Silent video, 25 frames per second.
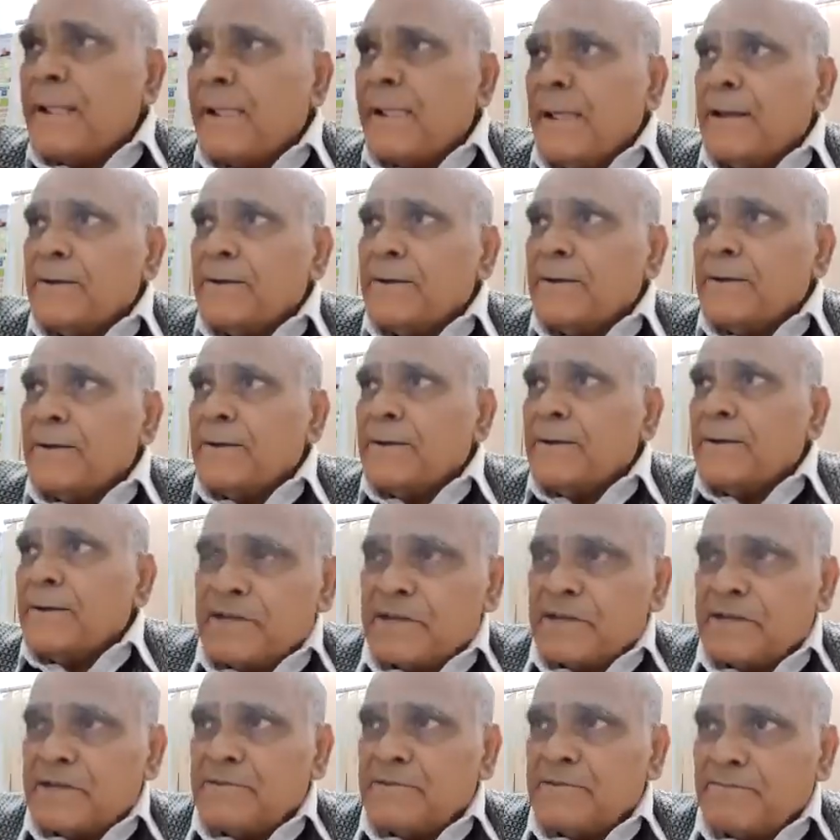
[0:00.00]
So
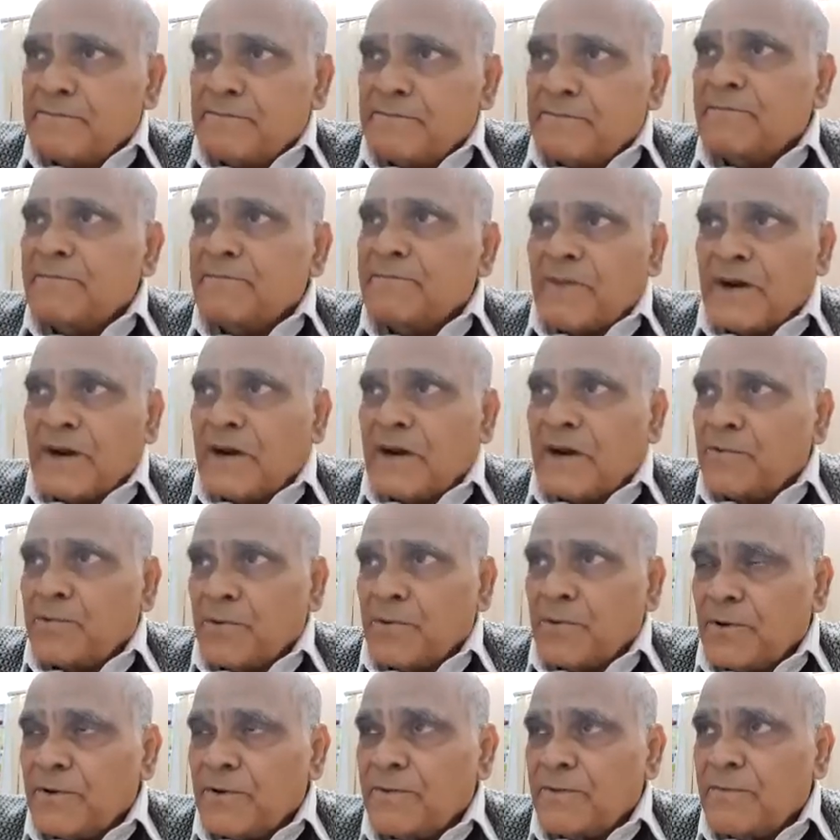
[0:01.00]
it is
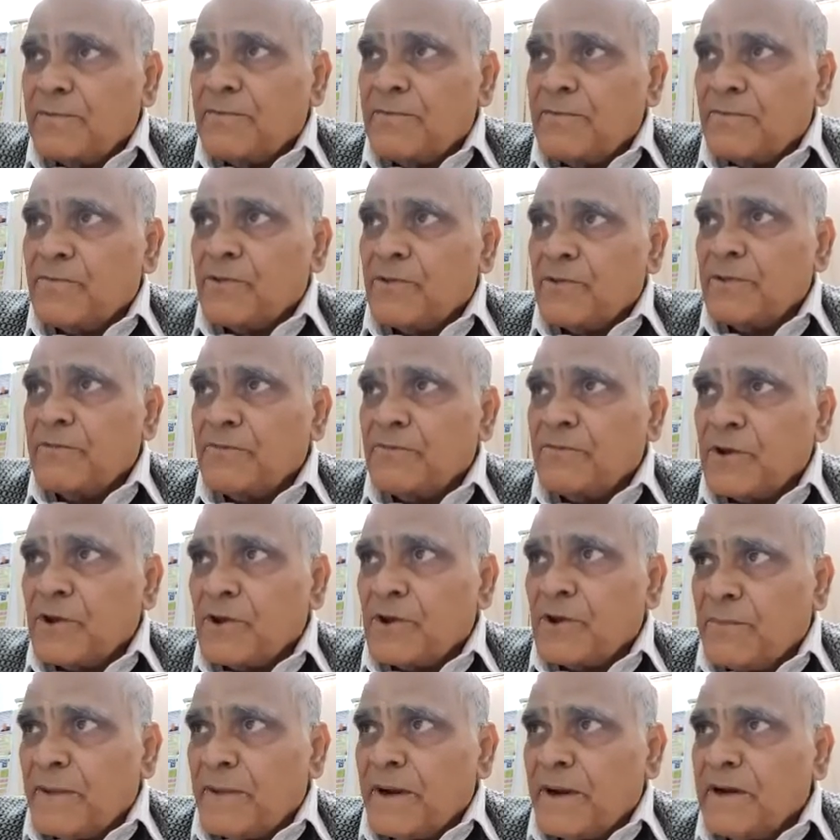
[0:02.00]
wonderful. We
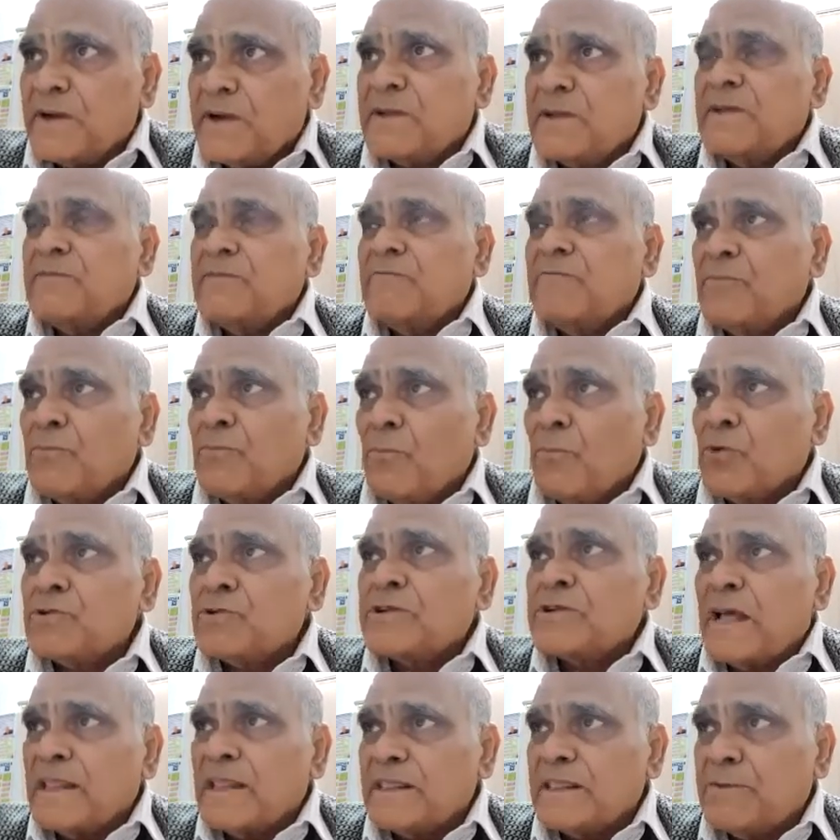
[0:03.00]
recommend it's the
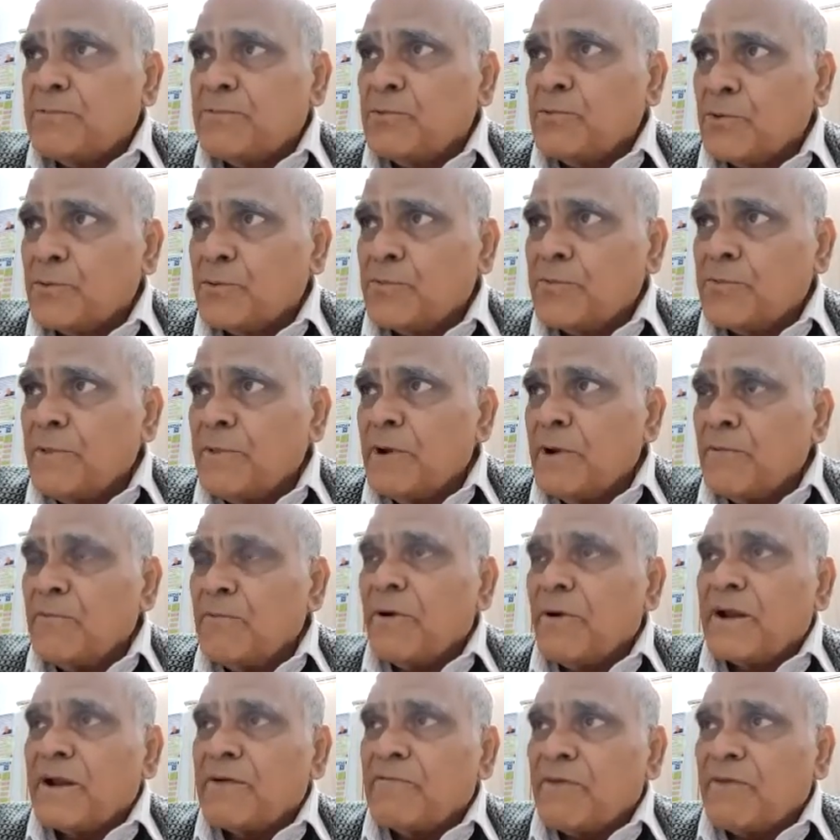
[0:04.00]
most healthy food
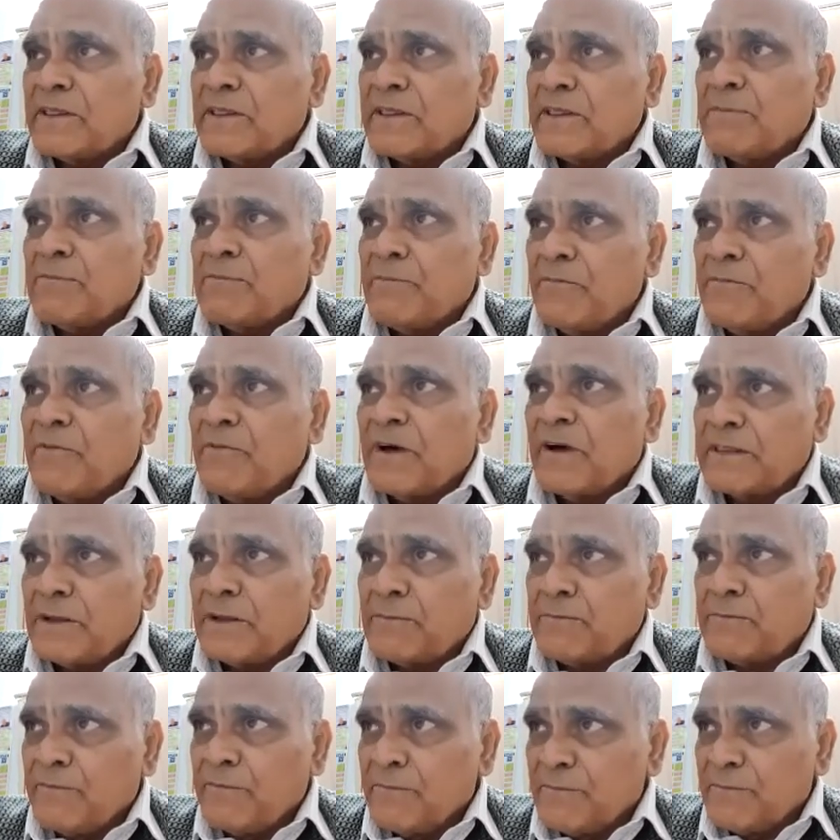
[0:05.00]
for a
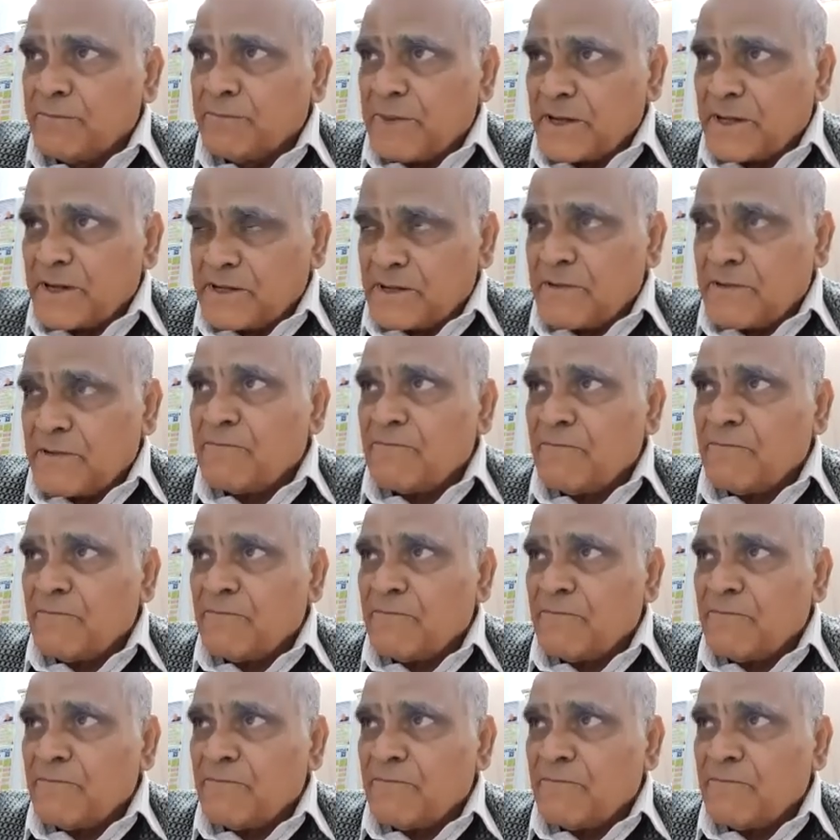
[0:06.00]
Vatic person.